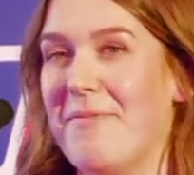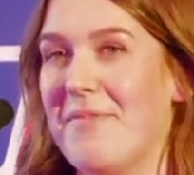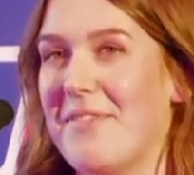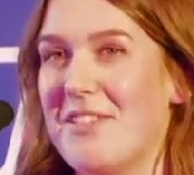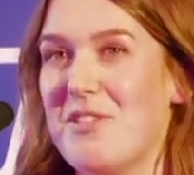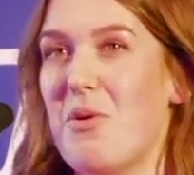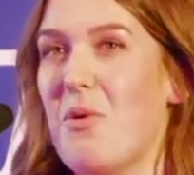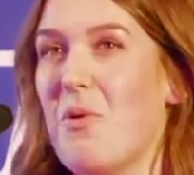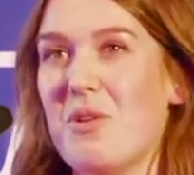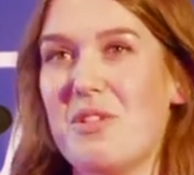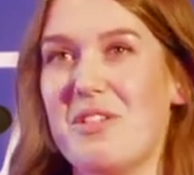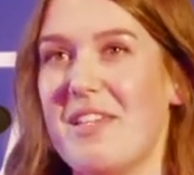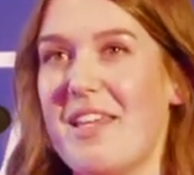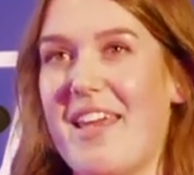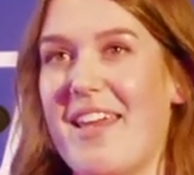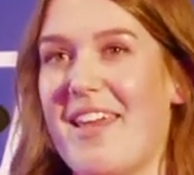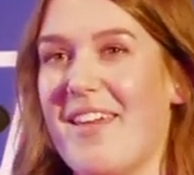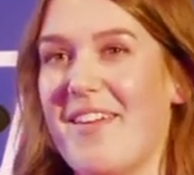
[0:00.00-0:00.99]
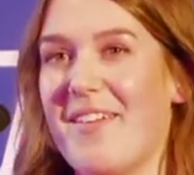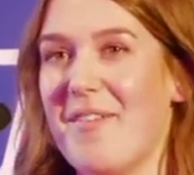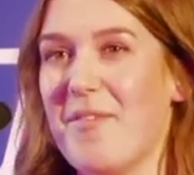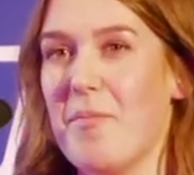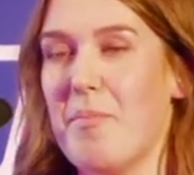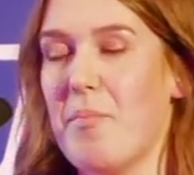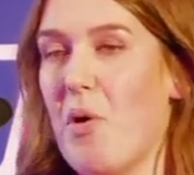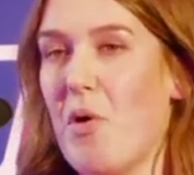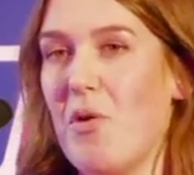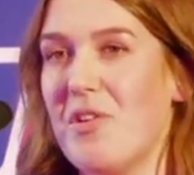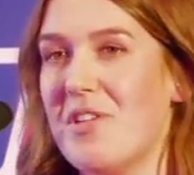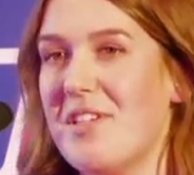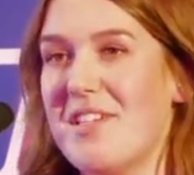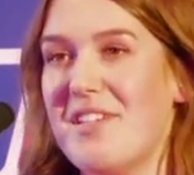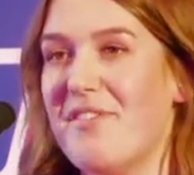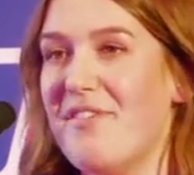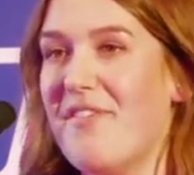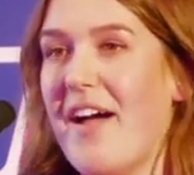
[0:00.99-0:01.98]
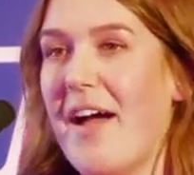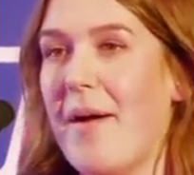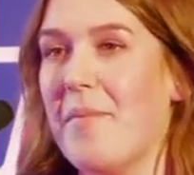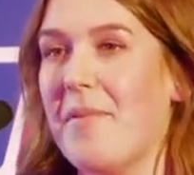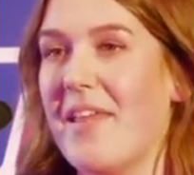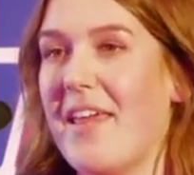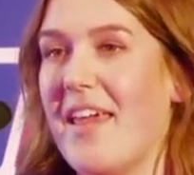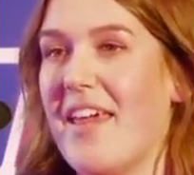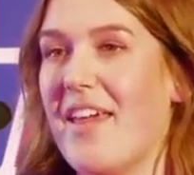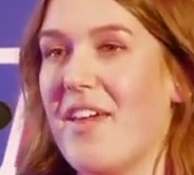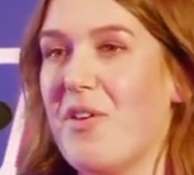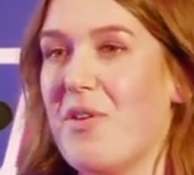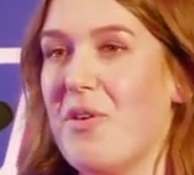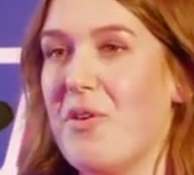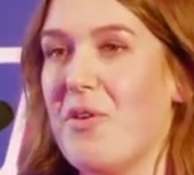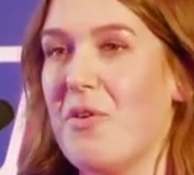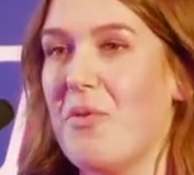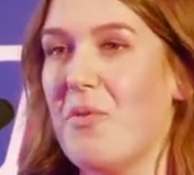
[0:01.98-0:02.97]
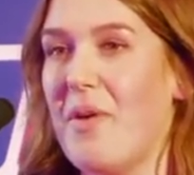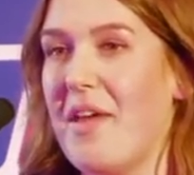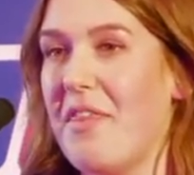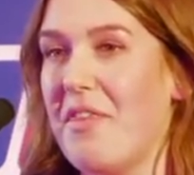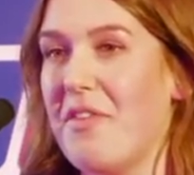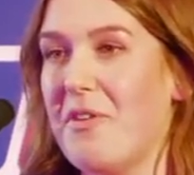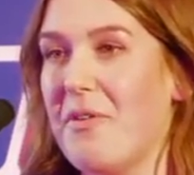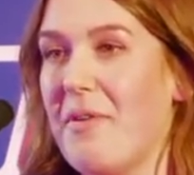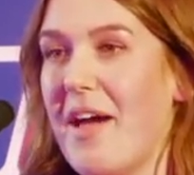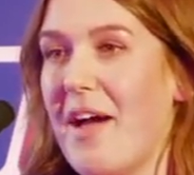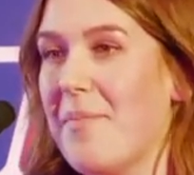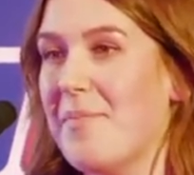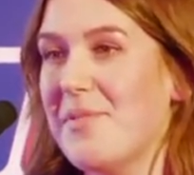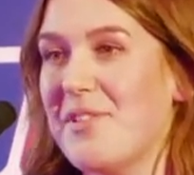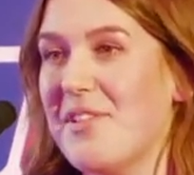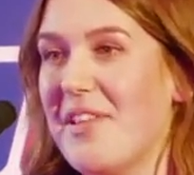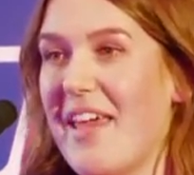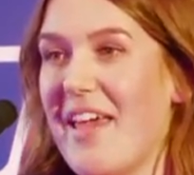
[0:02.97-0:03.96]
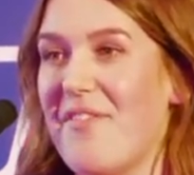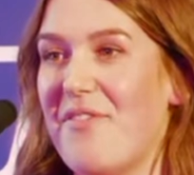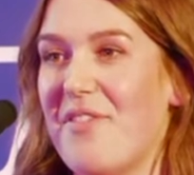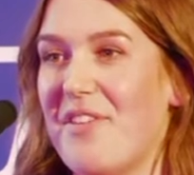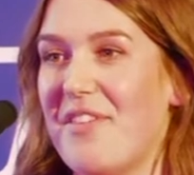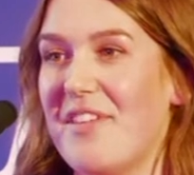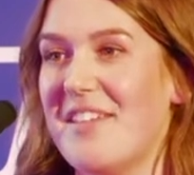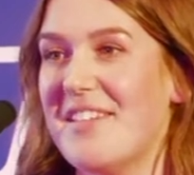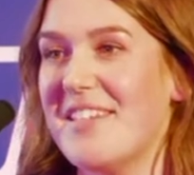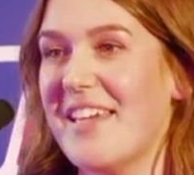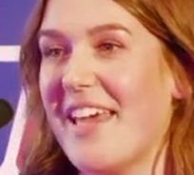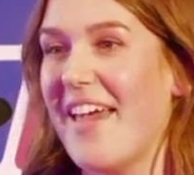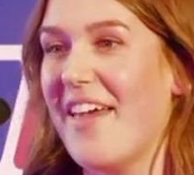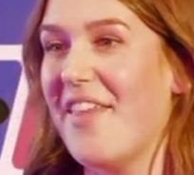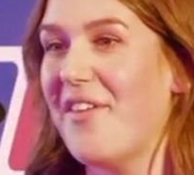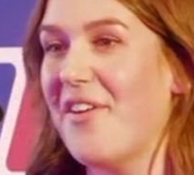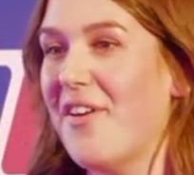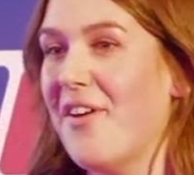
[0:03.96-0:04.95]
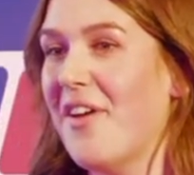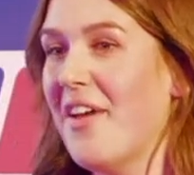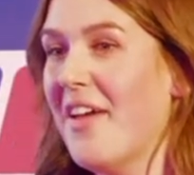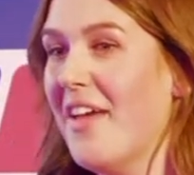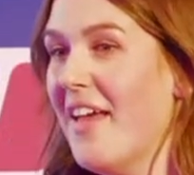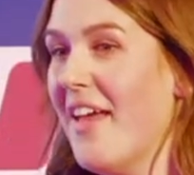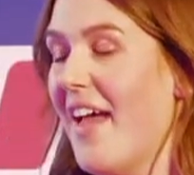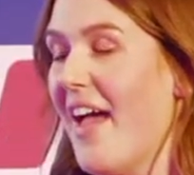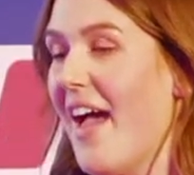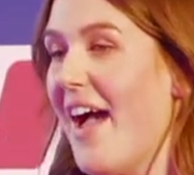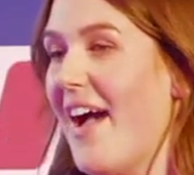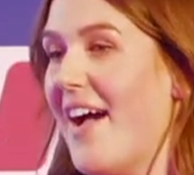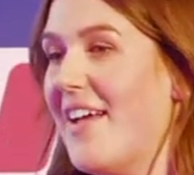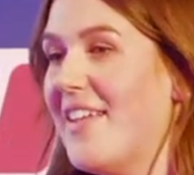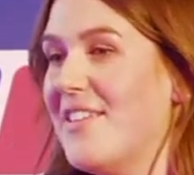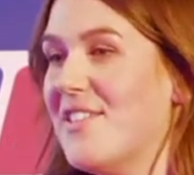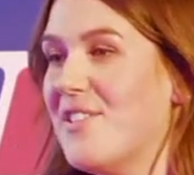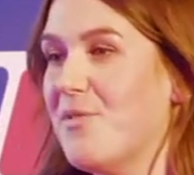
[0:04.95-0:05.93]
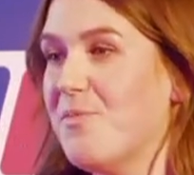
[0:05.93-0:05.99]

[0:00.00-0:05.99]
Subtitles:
totally bonded family who went through absolutely everything together. And,